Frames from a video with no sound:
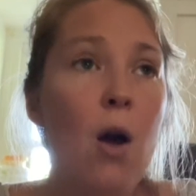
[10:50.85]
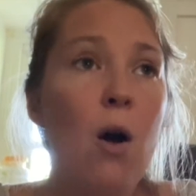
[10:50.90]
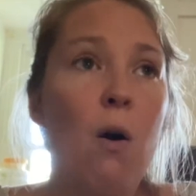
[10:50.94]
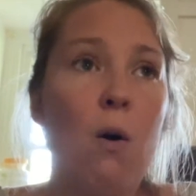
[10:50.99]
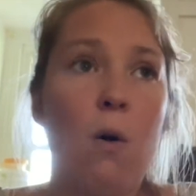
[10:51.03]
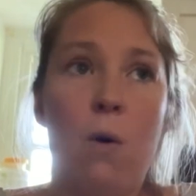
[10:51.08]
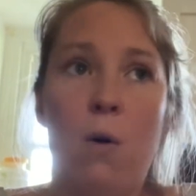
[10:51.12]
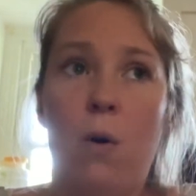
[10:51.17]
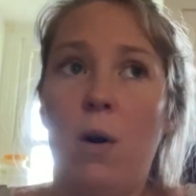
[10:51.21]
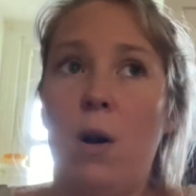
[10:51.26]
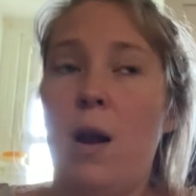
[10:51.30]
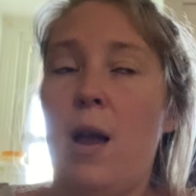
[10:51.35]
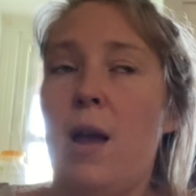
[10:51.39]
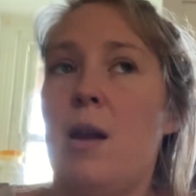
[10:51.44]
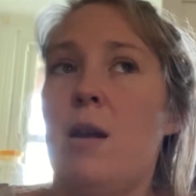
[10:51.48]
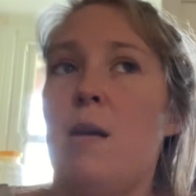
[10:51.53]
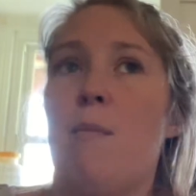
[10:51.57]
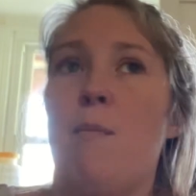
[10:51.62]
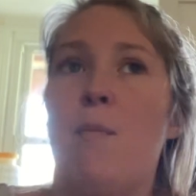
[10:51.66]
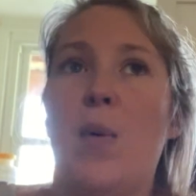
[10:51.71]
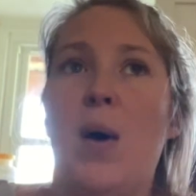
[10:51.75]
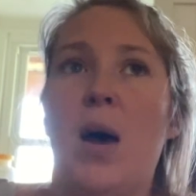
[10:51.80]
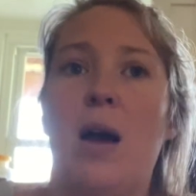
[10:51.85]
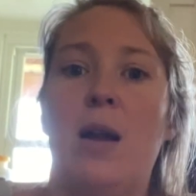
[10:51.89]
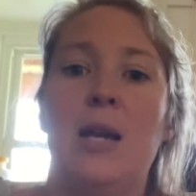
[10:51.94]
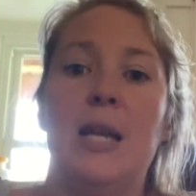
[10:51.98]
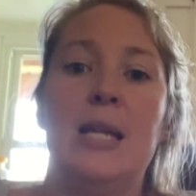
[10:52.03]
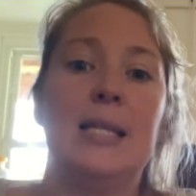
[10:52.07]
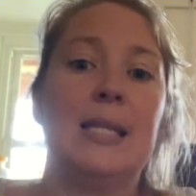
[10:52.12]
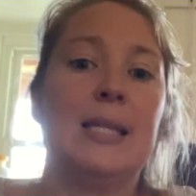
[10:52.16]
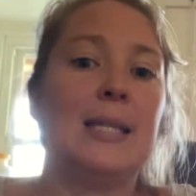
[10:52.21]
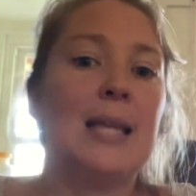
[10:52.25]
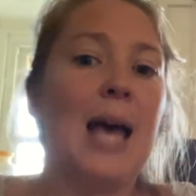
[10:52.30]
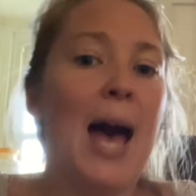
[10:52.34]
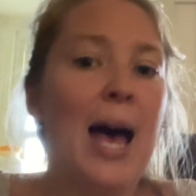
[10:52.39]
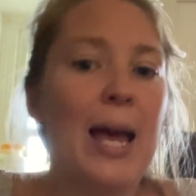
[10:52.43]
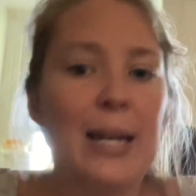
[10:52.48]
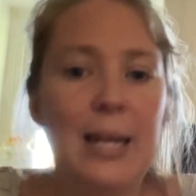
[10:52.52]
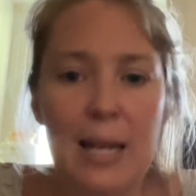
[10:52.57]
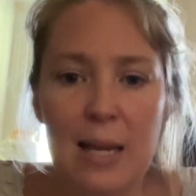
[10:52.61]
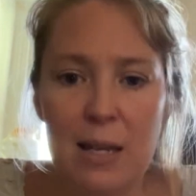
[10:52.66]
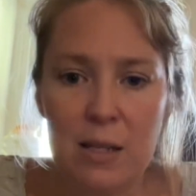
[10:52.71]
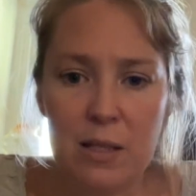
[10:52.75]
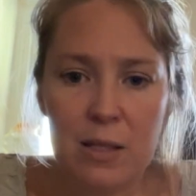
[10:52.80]
or an embodied
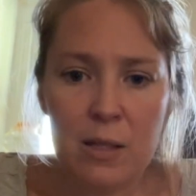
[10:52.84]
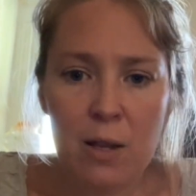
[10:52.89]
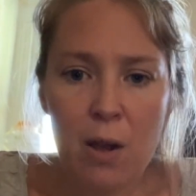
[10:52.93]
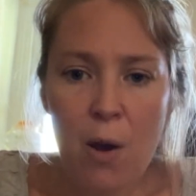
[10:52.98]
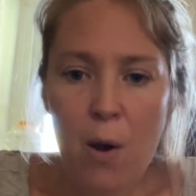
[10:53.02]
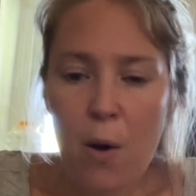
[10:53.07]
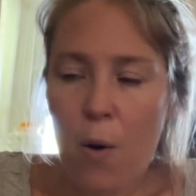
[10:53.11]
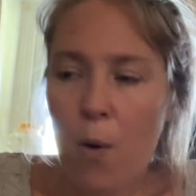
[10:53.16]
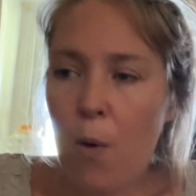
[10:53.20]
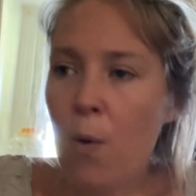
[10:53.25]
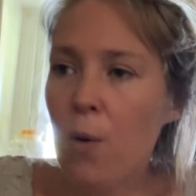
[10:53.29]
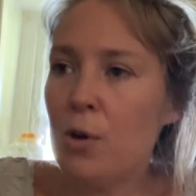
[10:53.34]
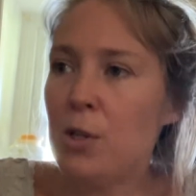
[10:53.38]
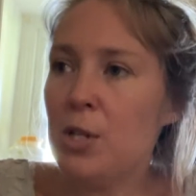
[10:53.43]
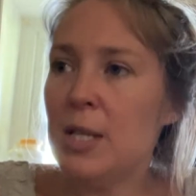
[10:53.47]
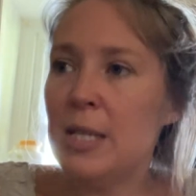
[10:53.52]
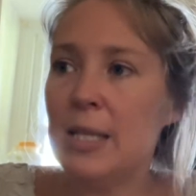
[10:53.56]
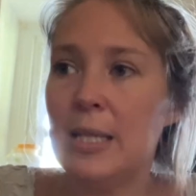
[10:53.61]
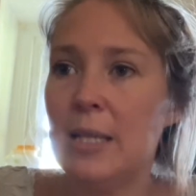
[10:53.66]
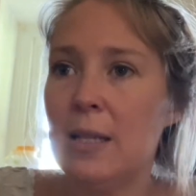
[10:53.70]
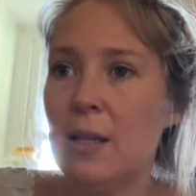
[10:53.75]
sadness, or just